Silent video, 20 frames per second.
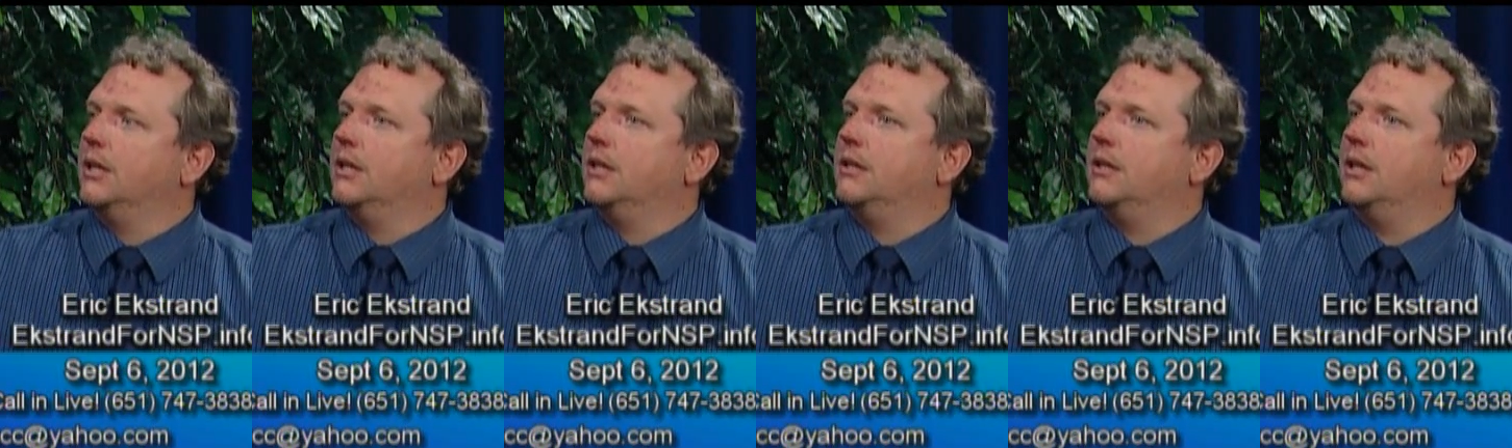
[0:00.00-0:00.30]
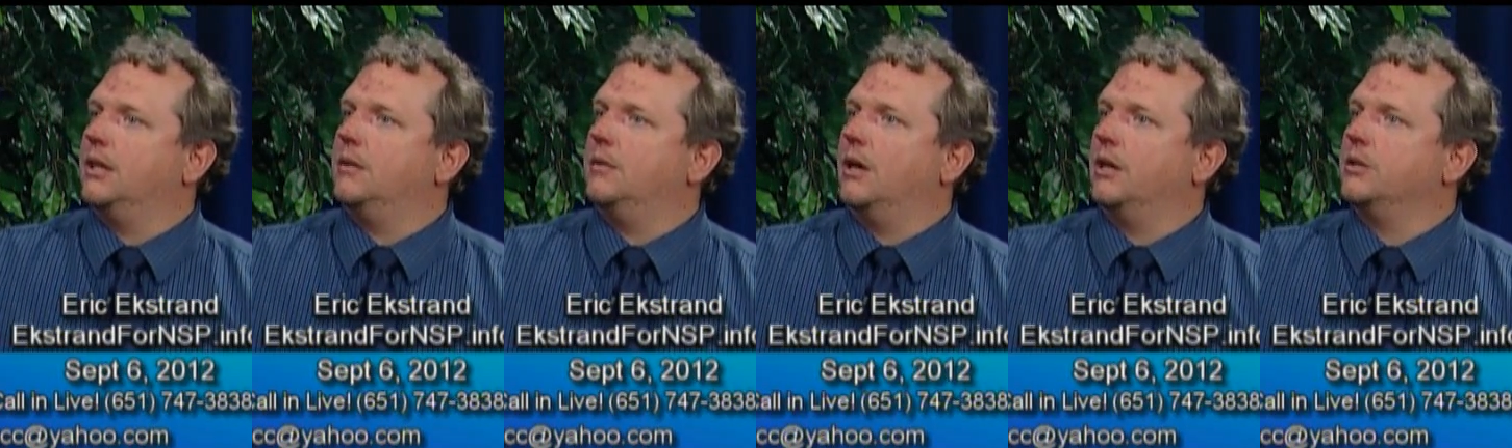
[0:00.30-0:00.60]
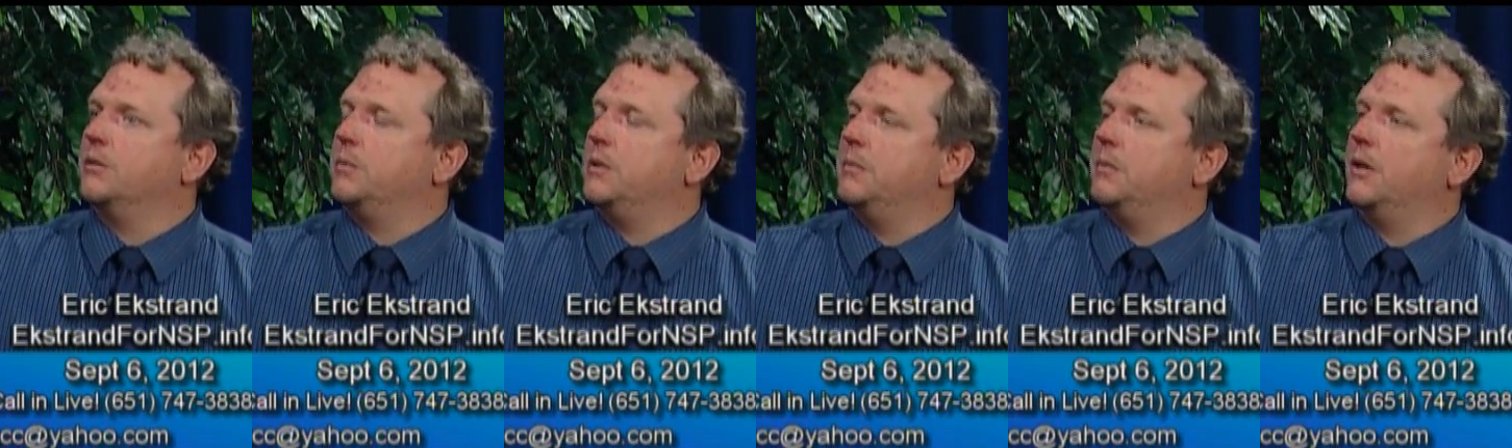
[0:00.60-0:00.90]
that
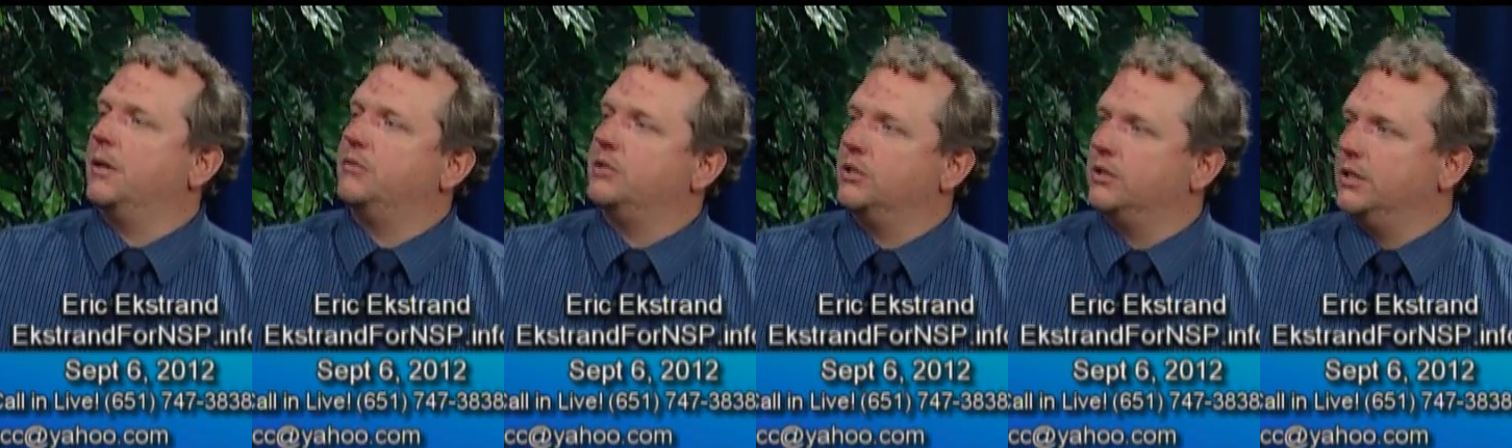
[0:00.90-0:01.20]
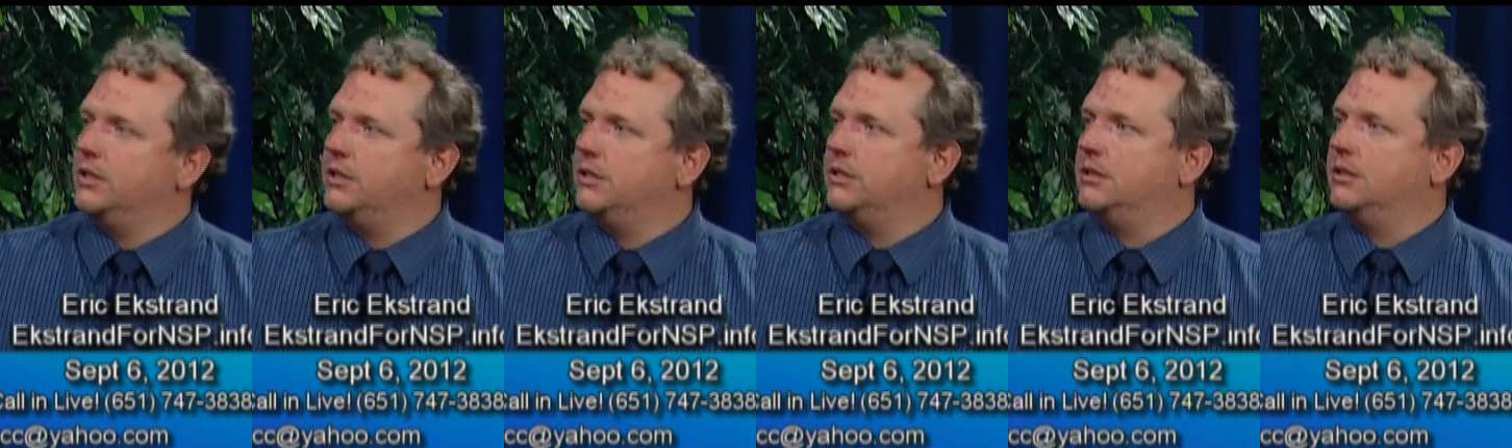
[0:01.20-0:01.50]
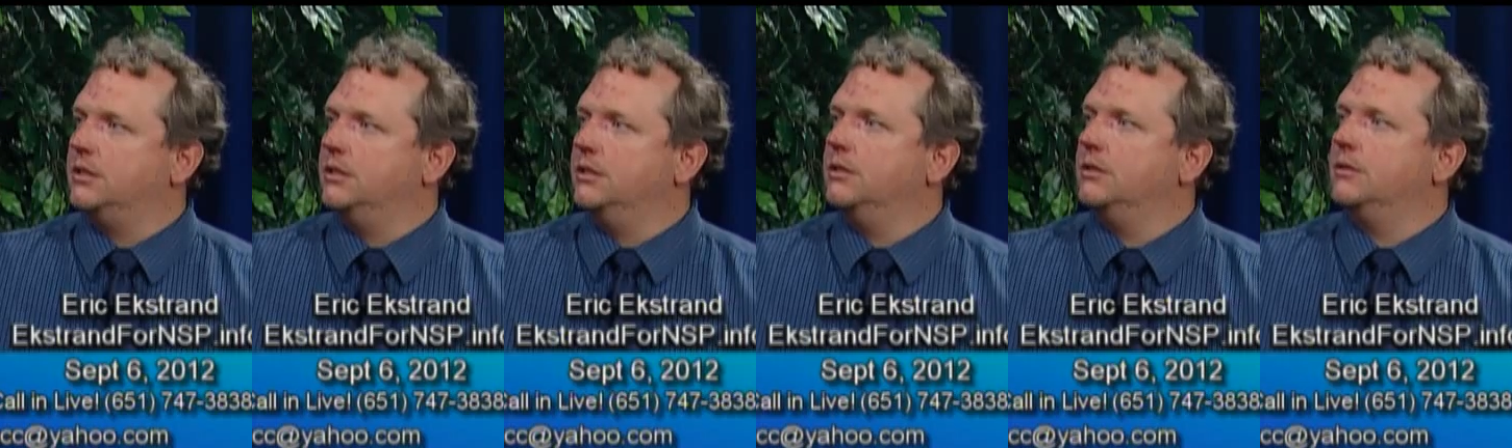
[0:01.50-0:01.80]
other people have choices
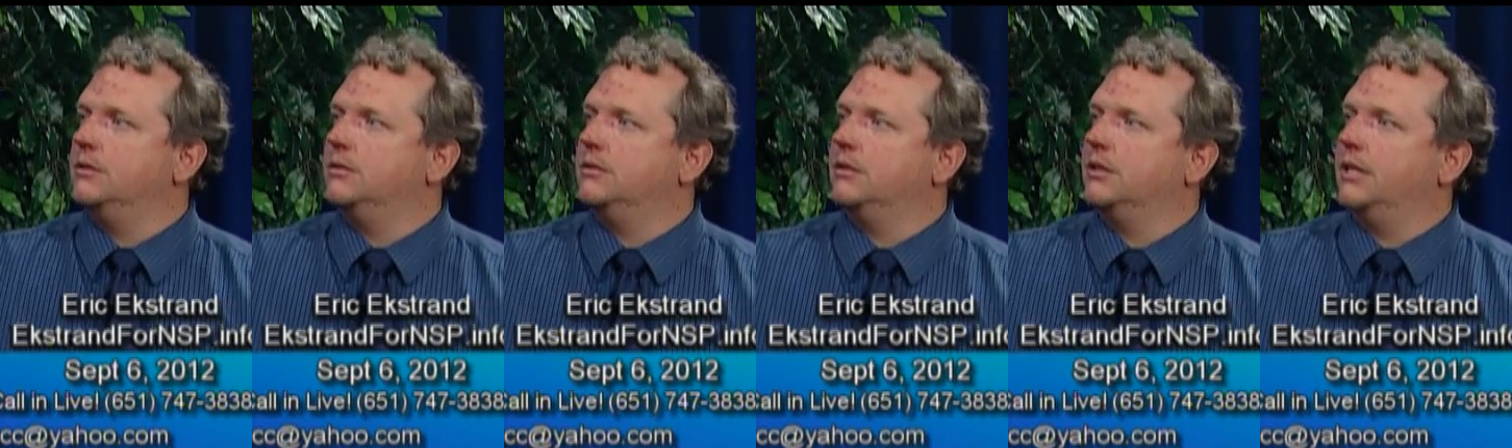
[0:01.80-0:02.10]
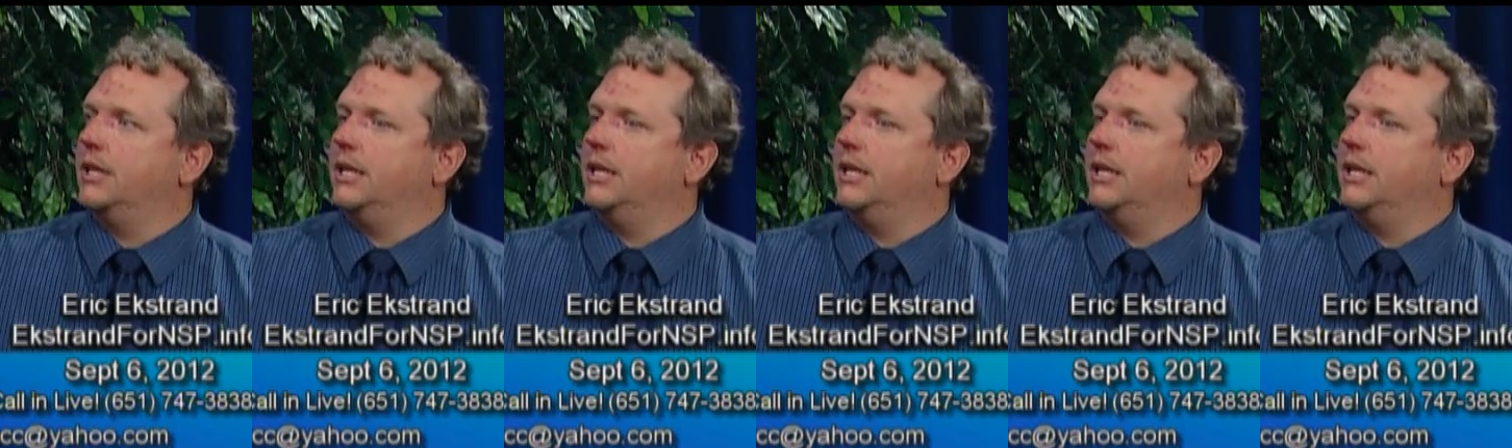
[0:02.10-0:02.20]
to do,